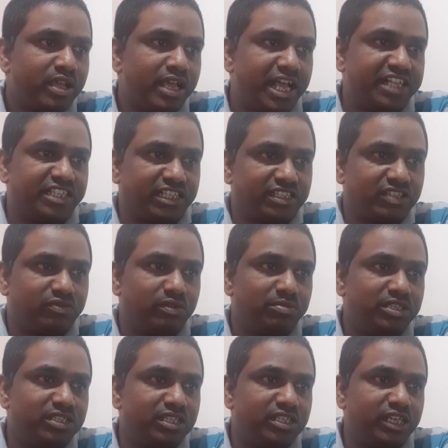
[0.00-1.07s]
A successful
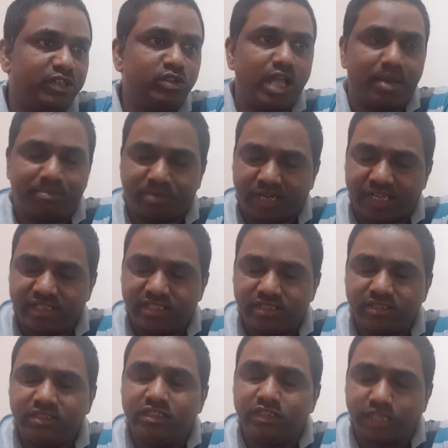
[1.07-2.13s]
business need to apprise,
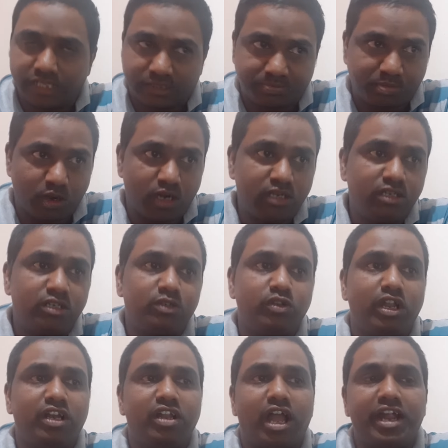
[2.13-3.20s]
respond to
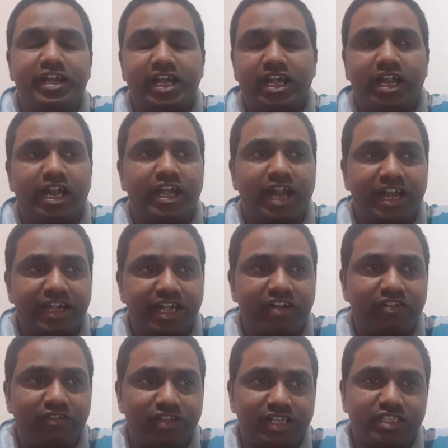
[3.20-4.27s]
and identify
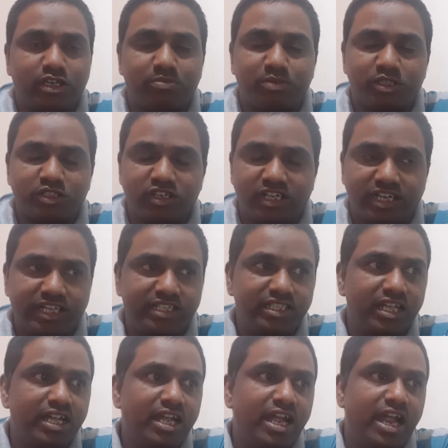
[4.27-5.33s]
various opportunities
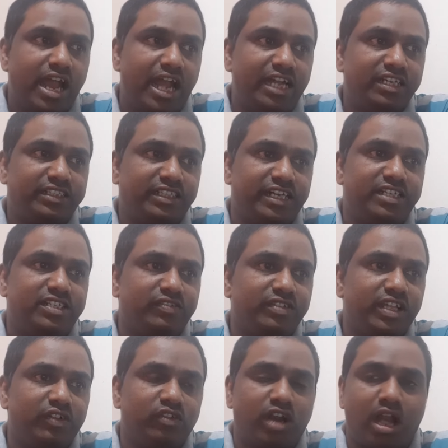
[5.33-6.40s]
and threats of the
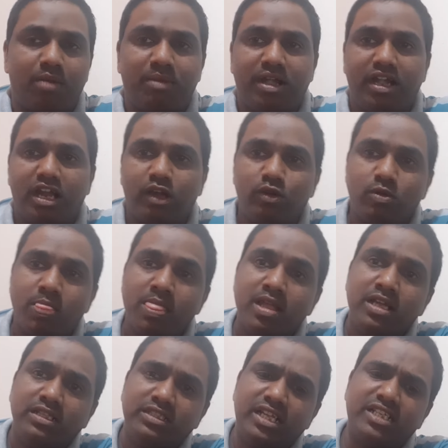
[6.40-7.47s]
environment. Now
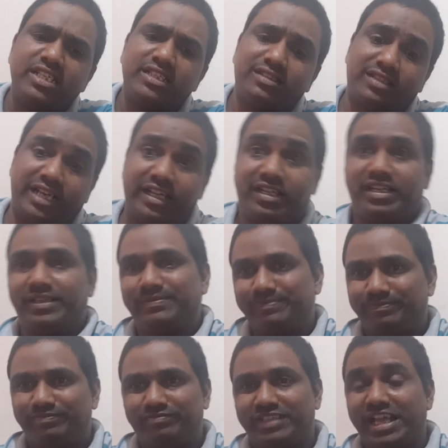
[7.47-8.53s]
there's a threat.
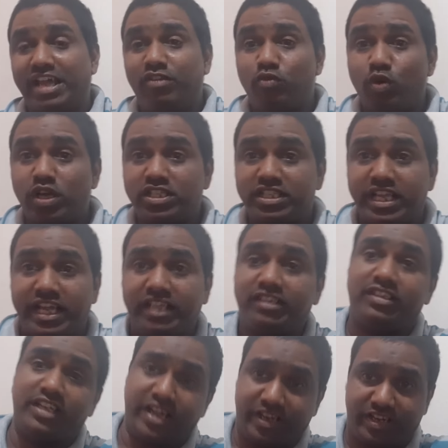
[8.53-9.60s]
There was a
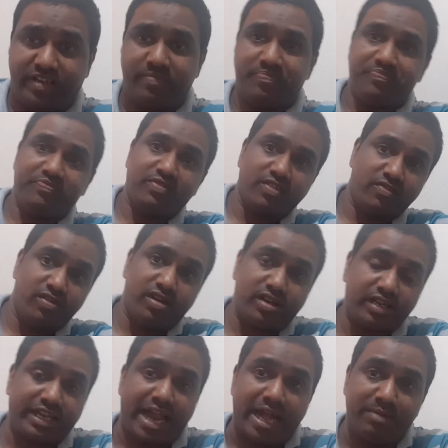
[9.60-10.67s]
threat
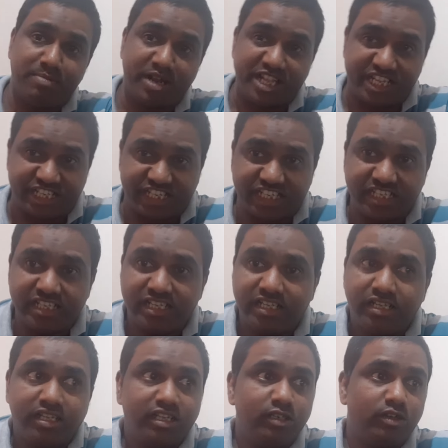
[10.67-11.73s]
for Cadbury.
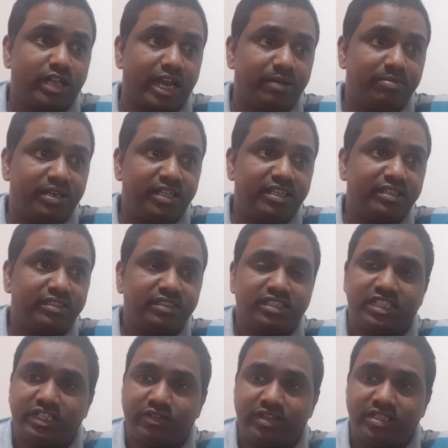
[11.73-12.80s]
Cadbury
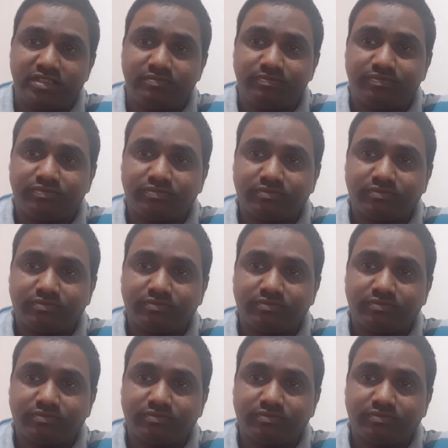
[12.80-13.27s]
situation.